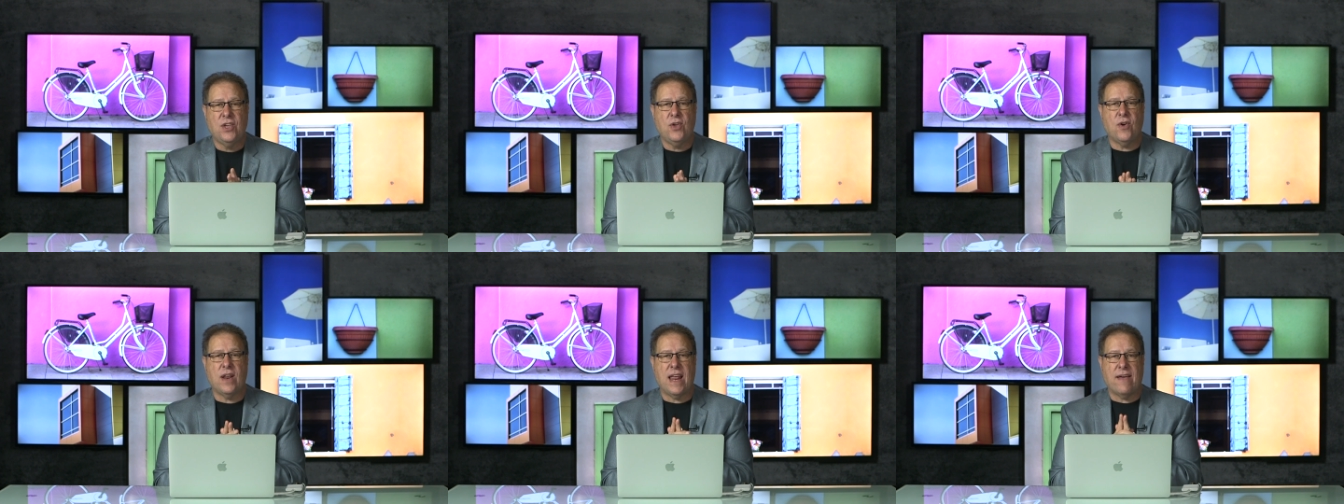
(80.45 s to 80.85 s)

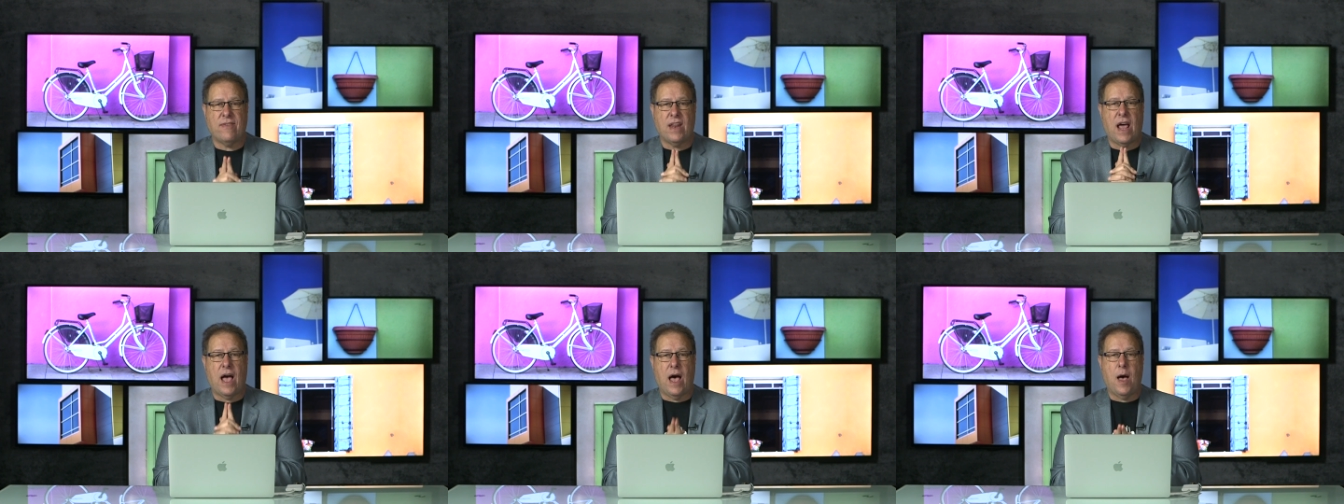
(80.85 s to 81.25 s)
You can have
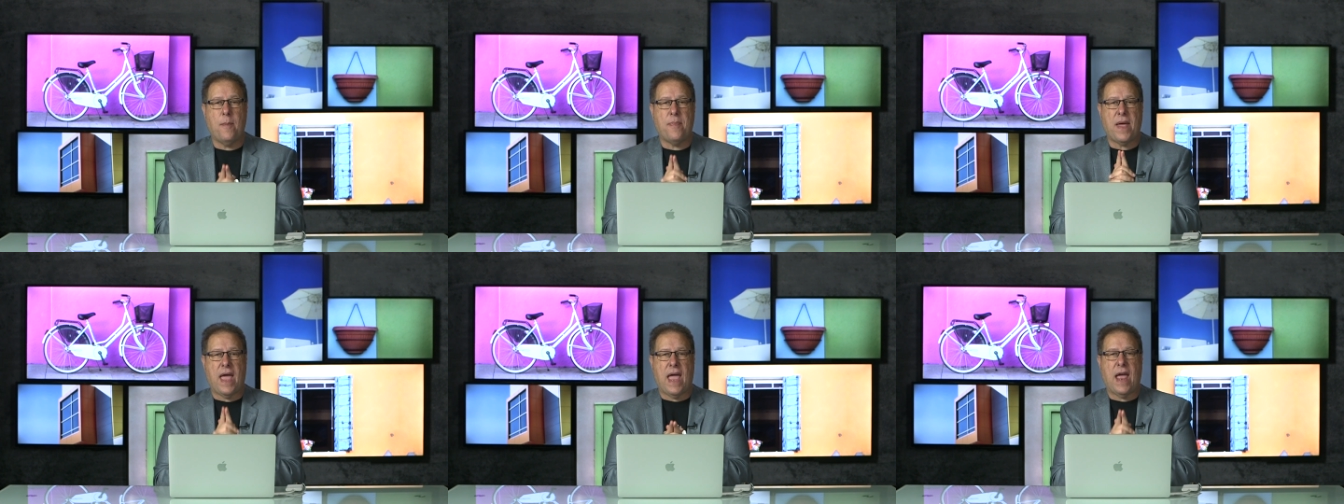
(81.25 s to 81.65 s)
it
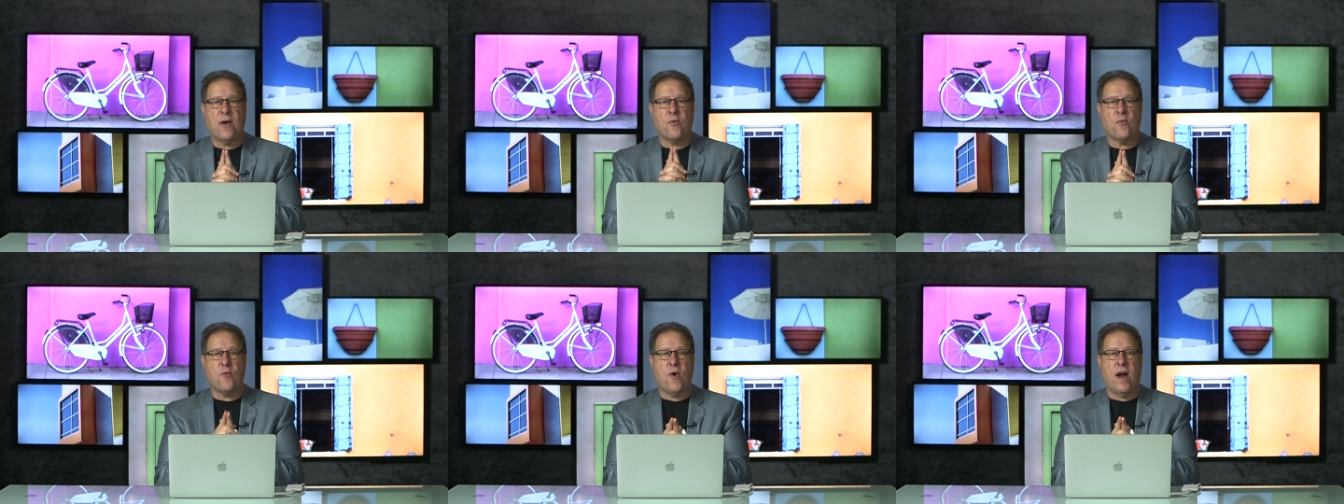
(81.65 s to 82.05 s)
up
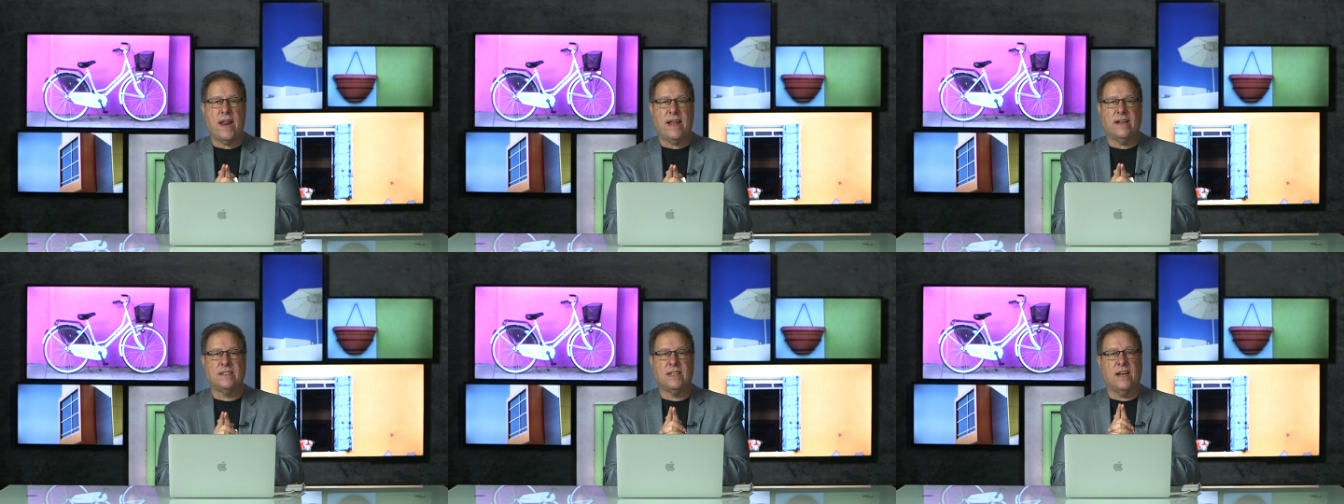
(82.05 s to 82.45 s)
and
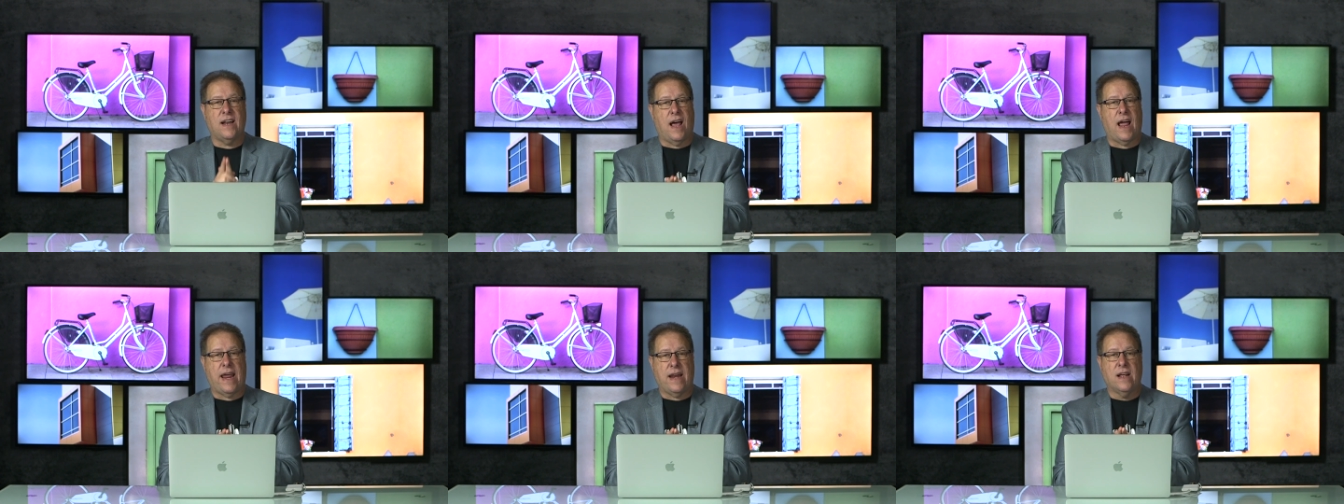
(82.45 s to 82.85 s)
running
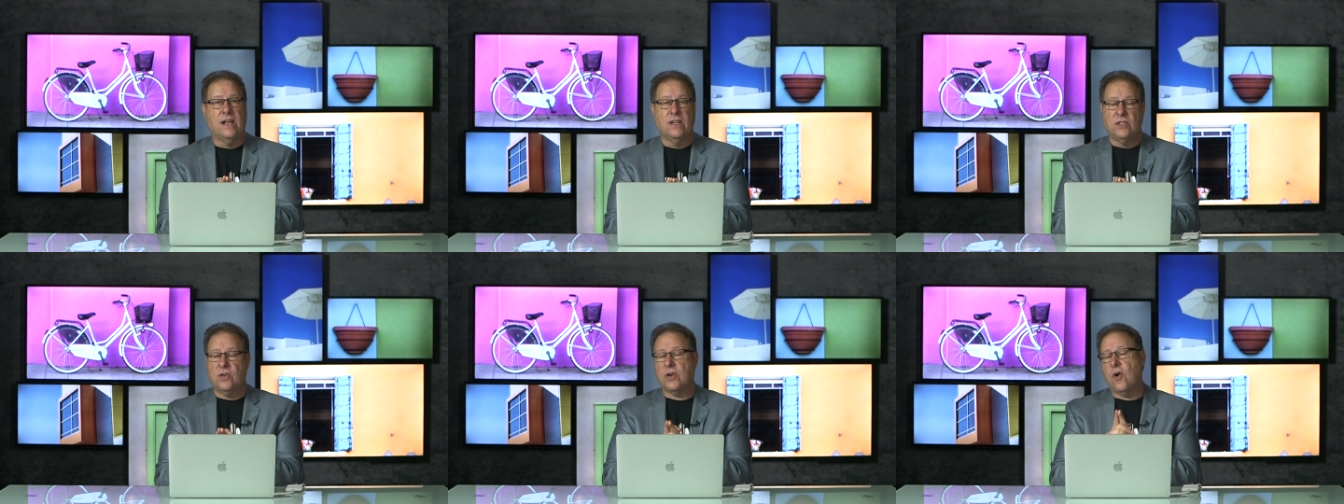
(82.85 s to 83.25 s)
tonight.
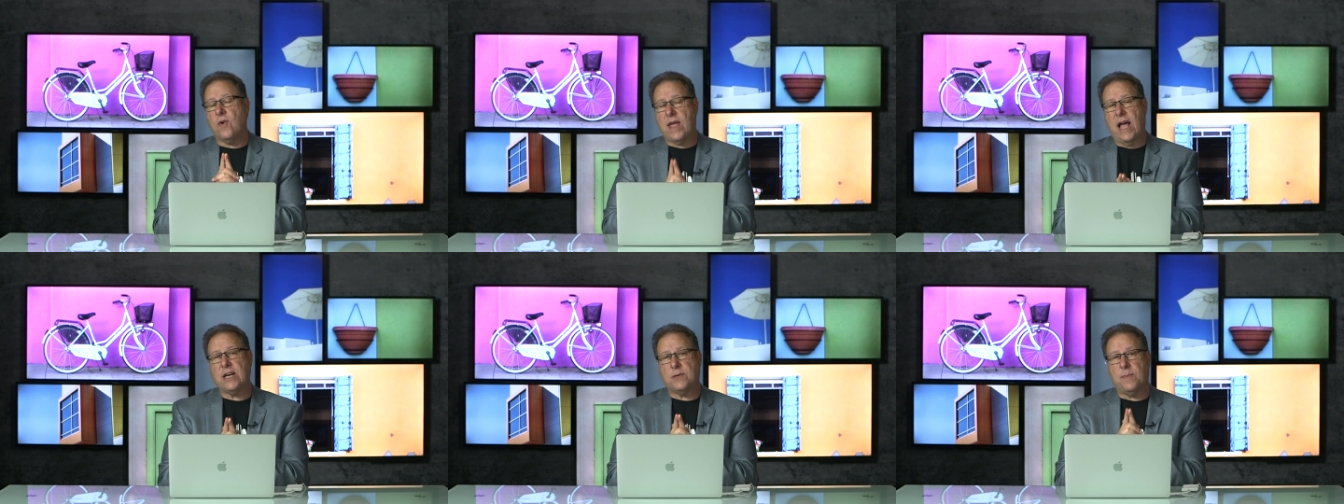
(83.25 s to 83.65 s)
So go
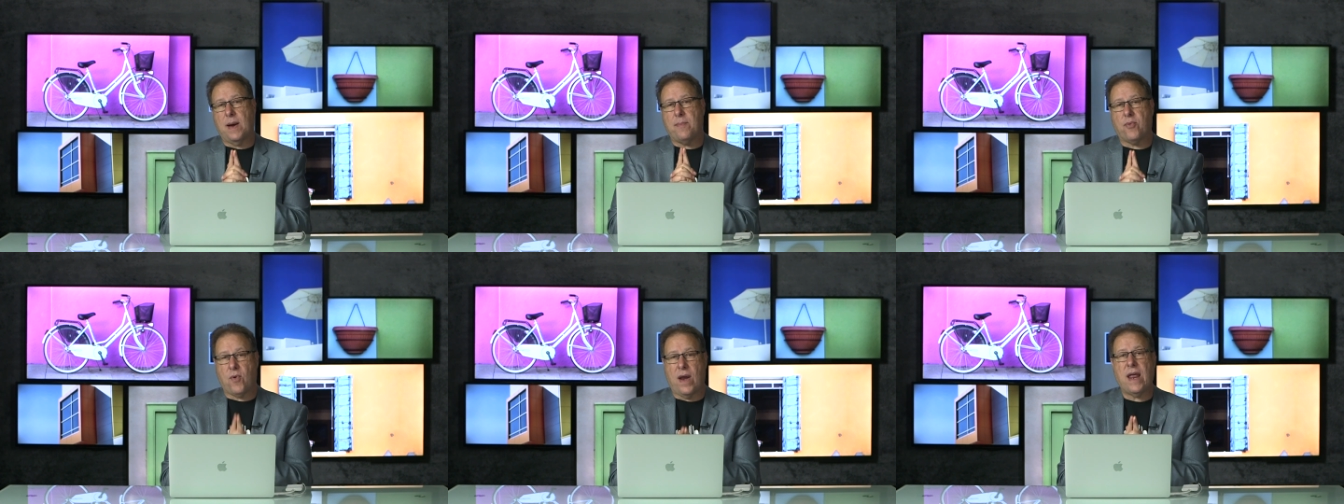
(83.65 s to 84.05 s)
catch
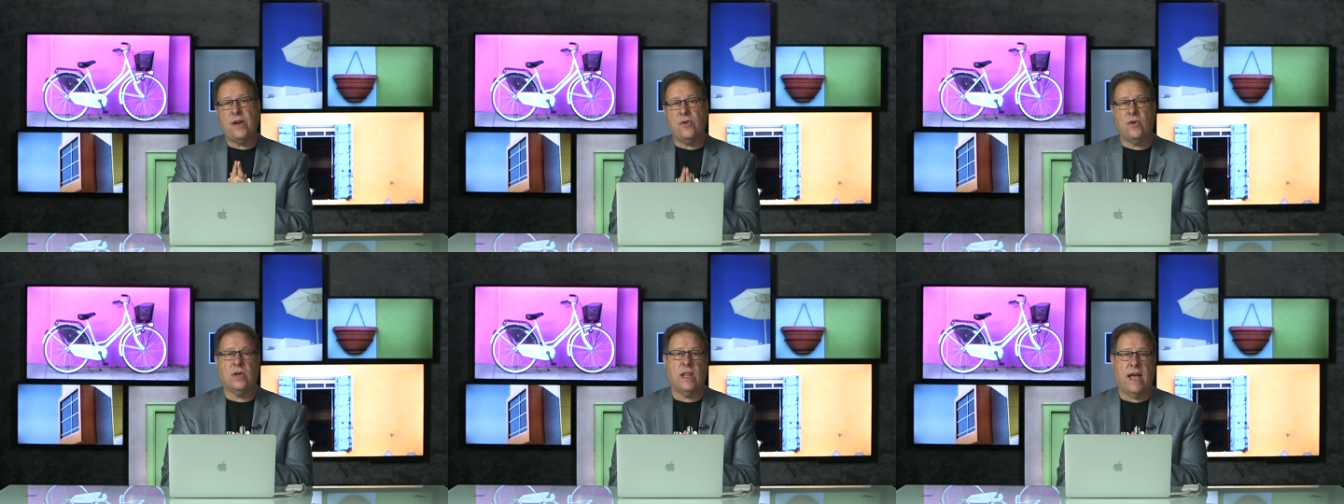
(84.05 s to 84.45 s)
my
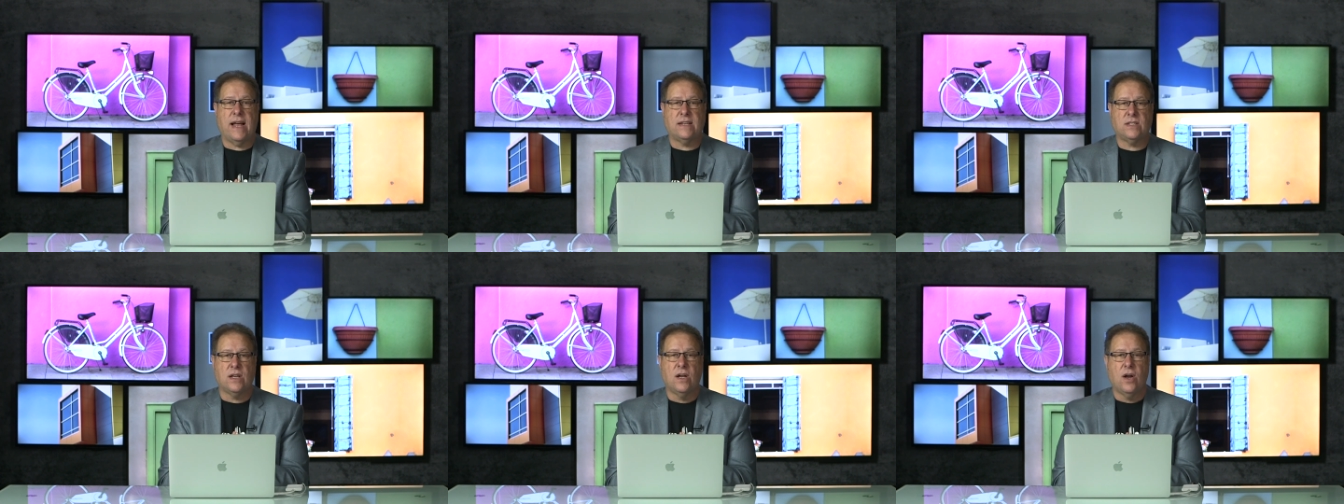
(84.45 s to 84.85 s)
brand new
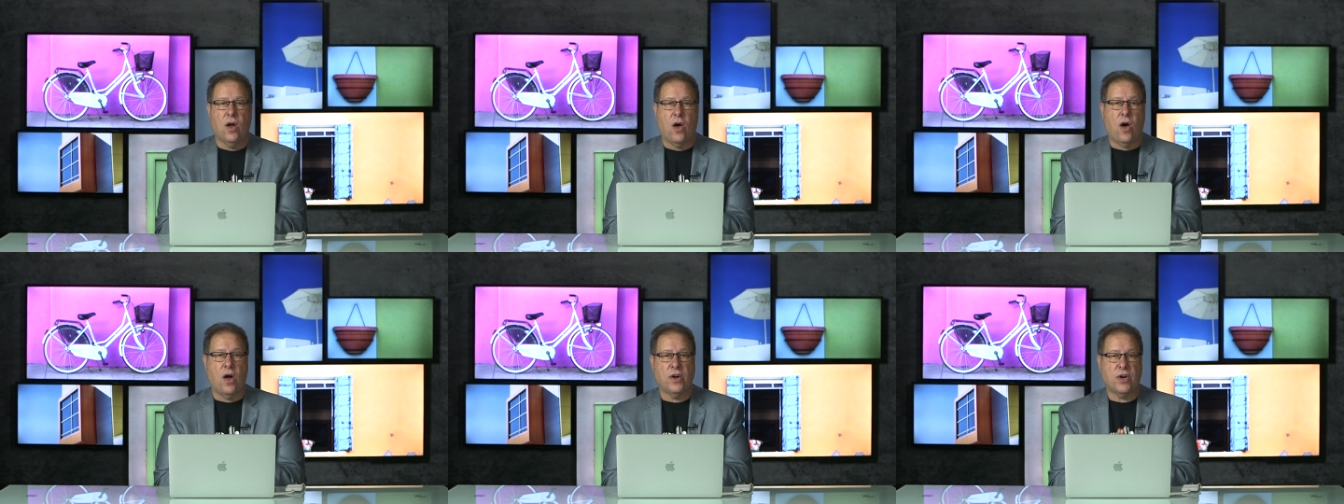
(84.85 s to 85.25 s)
class
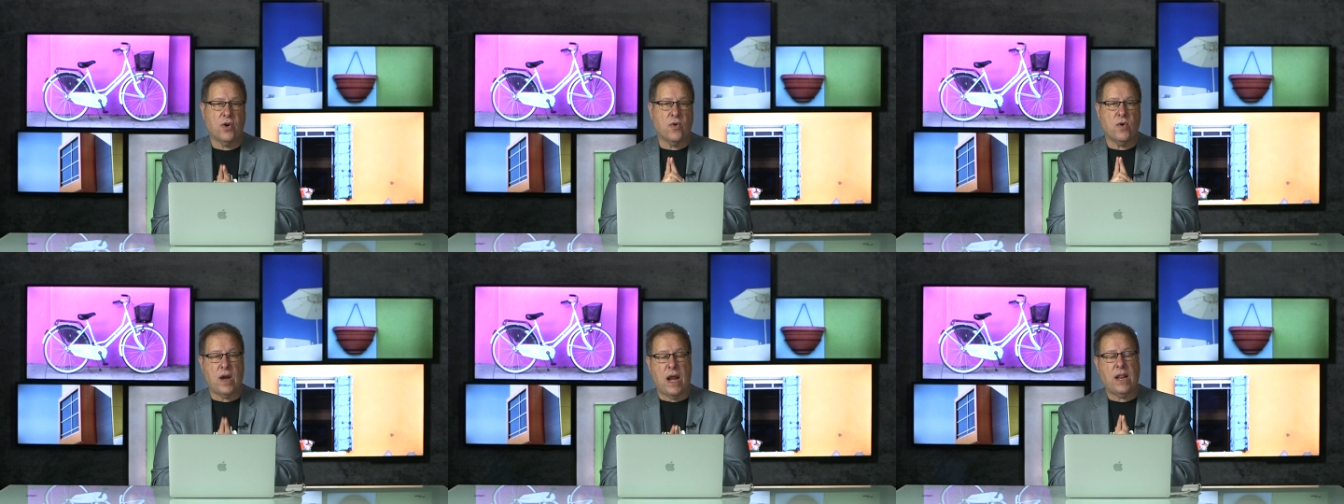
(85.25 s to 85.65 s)
on
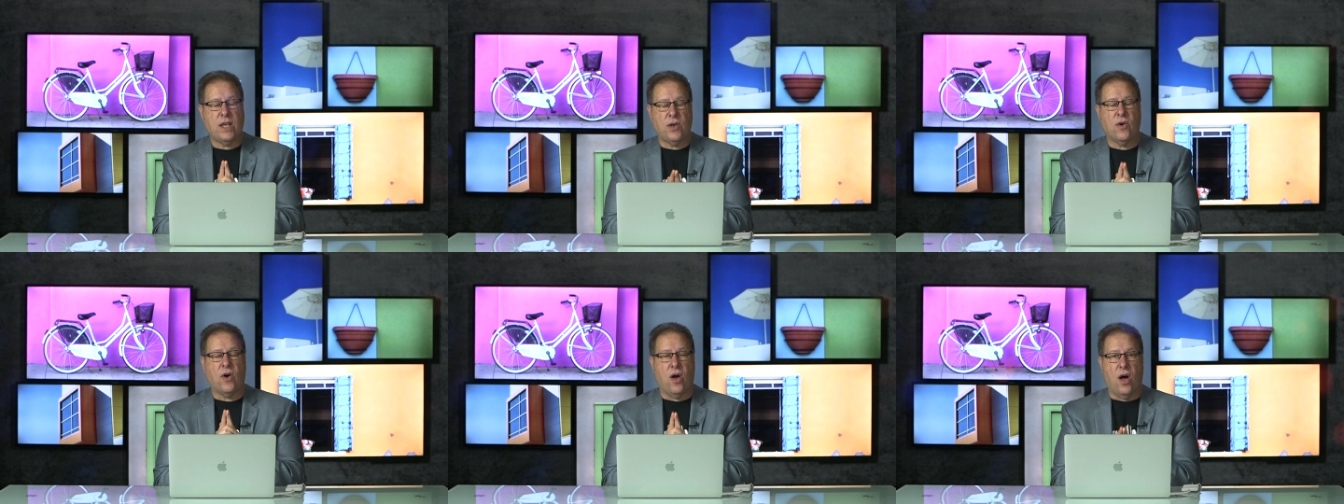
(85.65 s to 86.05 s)

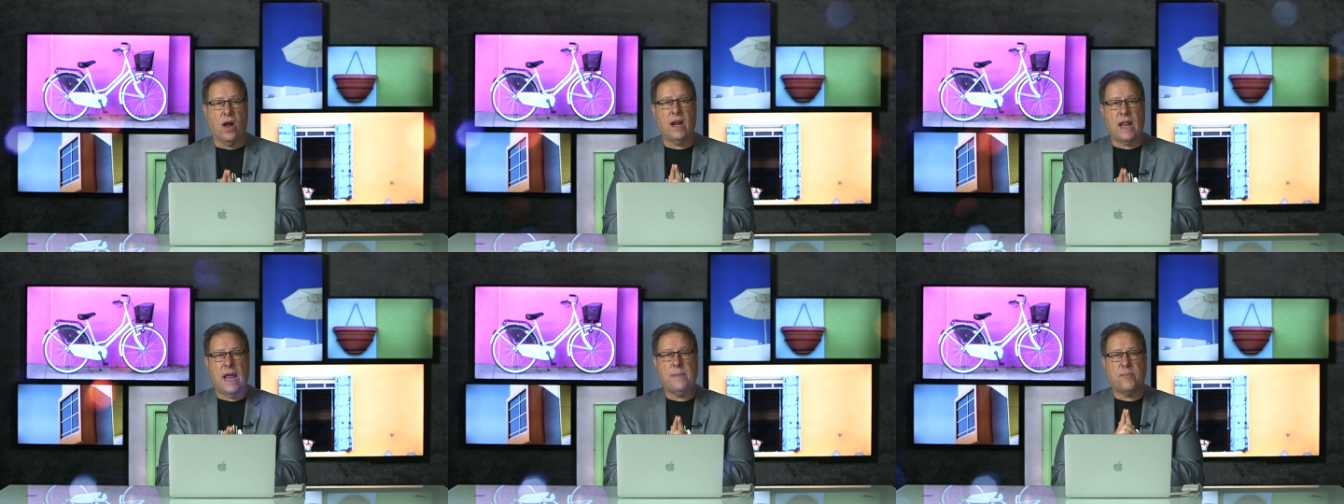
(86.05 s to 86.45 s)
creating your
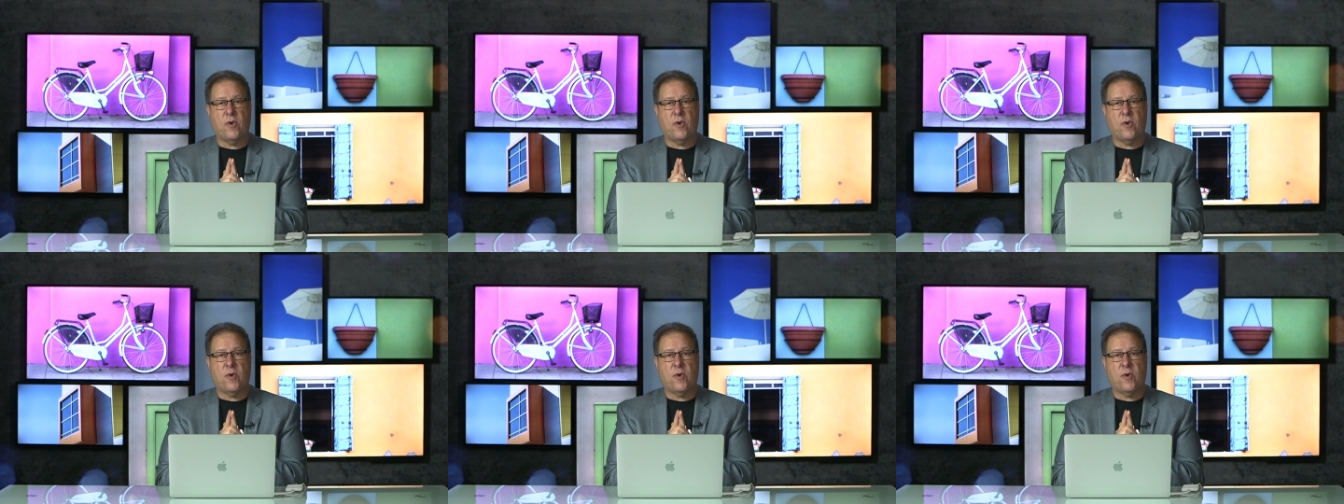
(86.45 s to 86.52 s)
online